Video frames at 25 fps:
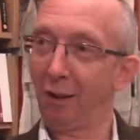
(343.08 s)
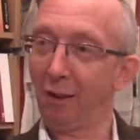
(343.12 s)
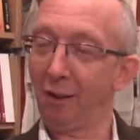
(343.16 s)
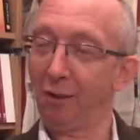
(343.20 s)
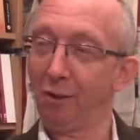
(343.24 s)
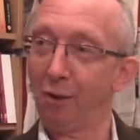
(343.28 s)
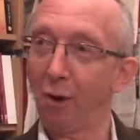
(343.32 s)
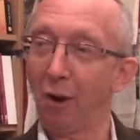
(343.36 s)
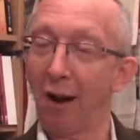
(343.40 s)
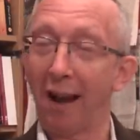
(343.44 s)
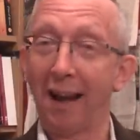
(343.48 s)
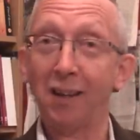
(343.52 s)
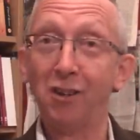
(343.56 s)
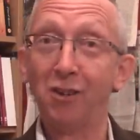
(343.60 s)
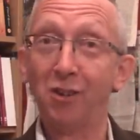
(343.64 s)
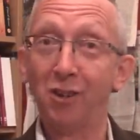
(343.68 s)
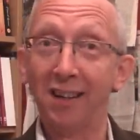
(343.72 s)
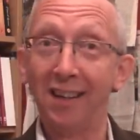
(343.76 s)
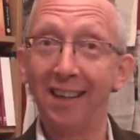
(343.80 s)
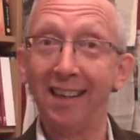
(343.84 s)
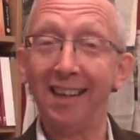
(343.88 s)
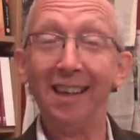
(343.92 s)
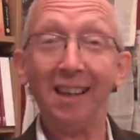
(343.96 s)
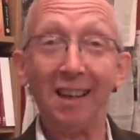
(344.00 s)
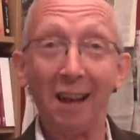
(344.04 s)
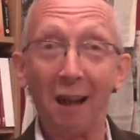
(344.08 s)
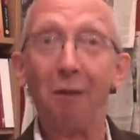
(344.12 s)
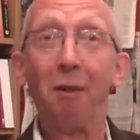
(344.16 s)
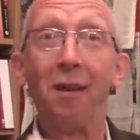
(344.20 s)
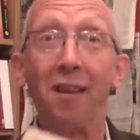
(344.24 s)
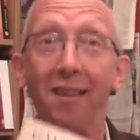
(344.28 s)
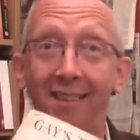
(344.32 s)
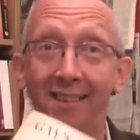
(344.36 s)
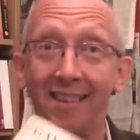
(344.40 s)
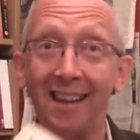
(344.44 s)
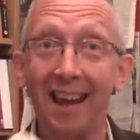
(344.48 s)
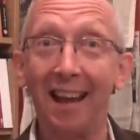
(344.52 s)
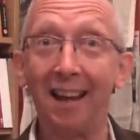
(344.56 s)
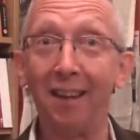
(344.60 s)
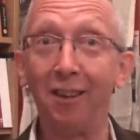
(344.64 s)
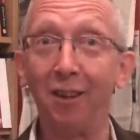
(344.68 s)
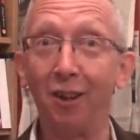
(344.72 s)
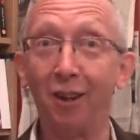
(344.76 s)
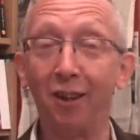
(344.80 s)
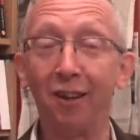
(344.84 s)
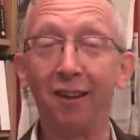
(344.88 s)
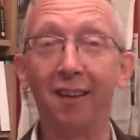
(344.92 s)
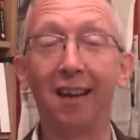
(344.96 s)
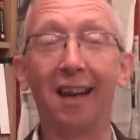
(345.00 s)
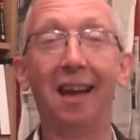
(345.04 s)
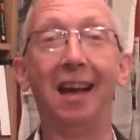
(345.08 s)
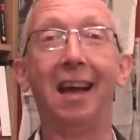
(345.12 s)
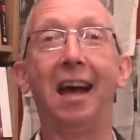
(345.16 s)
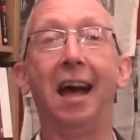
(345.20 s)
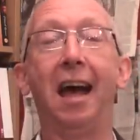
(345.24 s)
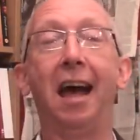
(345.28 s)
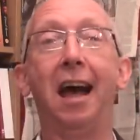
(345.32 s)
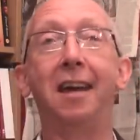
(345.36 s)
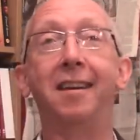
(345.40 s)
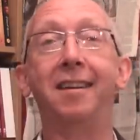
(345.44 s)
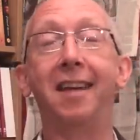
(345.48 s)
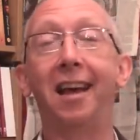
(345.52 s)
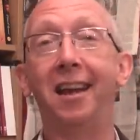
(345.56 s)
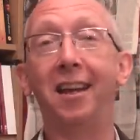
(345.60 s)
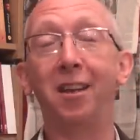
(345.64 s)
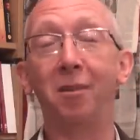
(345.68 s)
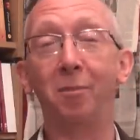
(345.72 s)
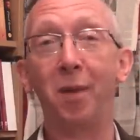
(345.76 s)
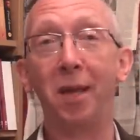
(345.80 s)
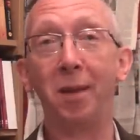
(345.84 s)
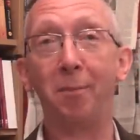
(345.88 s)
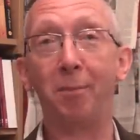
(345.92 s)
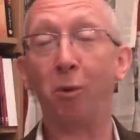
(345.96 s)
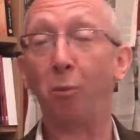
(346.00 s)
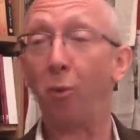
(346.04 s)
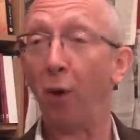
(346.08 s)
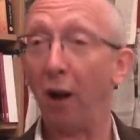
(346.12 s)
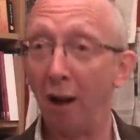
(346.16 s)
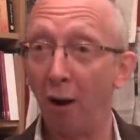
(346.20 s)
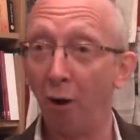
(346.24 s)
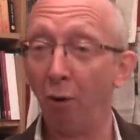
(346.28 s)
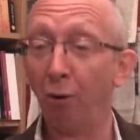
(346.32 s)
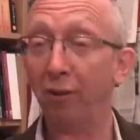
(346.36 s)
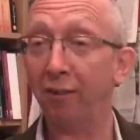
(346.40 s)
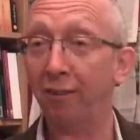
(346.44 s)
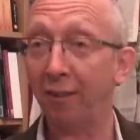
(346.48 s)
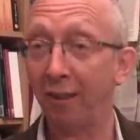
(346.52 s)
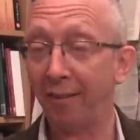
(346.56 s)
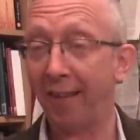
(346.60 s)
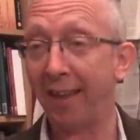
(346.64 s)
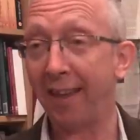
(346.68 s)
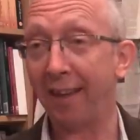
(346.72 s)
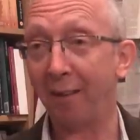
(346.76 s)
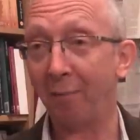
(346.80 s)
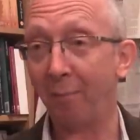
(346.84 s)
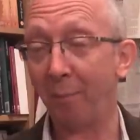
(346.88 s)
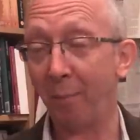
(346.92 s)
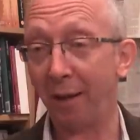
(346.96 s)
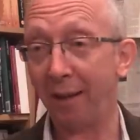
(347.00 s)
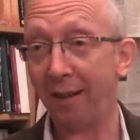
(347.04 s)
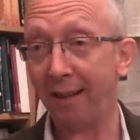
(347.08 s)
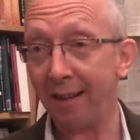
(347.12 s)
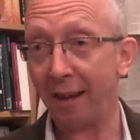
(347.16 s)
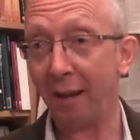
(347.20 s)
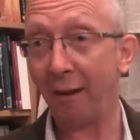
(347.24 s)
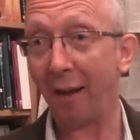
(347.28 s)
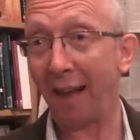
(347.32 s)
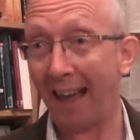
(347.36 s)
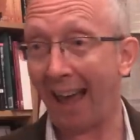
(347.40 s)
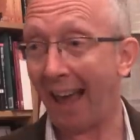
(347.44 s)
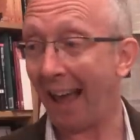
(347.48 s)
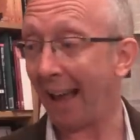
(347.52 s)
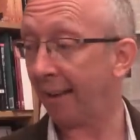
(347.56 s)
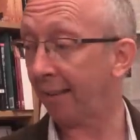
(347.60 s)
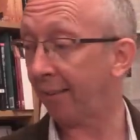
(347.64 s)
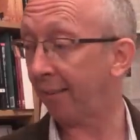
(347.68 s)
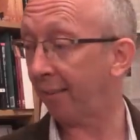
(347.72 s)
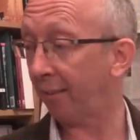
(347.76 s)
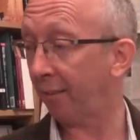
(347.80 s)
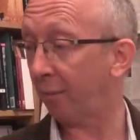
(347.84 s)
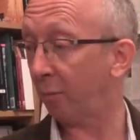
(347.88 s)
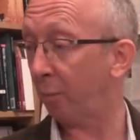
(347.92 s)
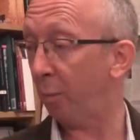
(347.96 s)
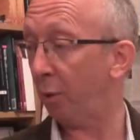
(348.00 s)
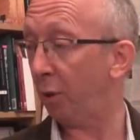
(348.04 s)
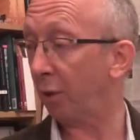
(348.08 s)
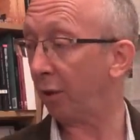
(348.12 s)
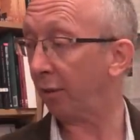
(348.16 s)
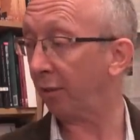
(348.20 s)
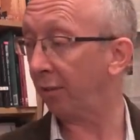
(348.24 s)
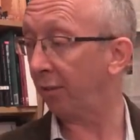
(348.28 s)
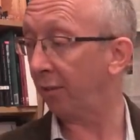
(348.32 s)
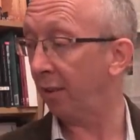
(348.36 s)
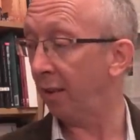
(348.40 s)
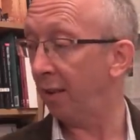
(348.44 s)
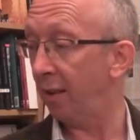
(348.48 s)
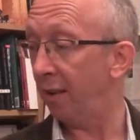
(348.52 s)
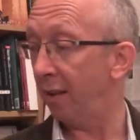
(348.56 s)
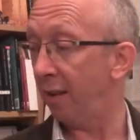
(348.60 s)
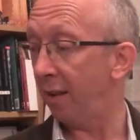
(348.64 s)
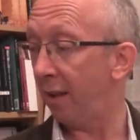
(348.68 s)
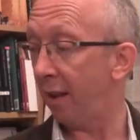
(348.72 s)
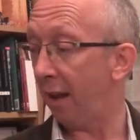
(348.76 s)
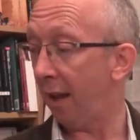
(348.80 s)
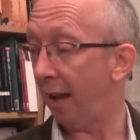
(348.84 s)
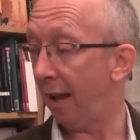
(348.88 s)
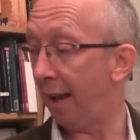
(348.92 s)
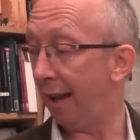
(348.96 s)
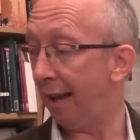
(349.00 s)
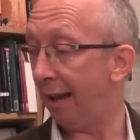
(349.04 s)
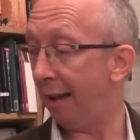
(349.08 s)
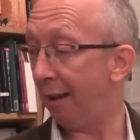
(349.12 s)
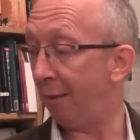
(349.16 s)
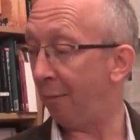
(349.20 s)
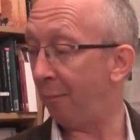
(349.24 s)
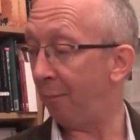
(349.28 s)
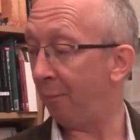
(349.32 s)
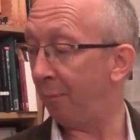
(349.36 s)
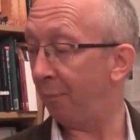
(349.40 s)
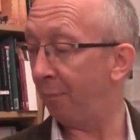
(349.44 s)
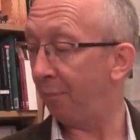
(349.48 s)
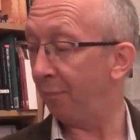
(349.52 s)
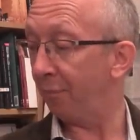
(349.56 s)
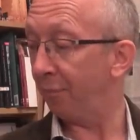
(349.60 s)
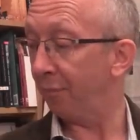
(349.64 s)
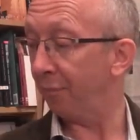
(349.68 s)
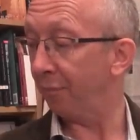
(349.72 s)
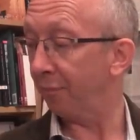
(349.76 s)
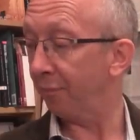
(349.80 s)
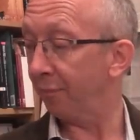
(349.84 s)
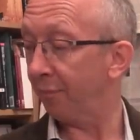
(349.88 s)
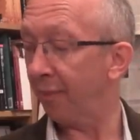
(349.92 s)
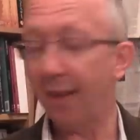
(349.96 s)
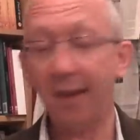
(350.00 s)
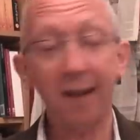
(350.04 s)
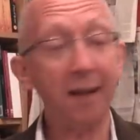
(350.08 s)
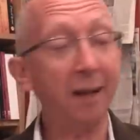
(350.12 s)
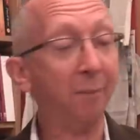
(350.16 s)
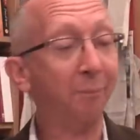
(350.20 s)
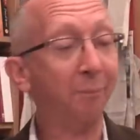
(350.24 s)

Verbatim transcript: you're actually, you know, telling your, uh, telling people where also they can, you know, access books. Hmm. Um, yeah.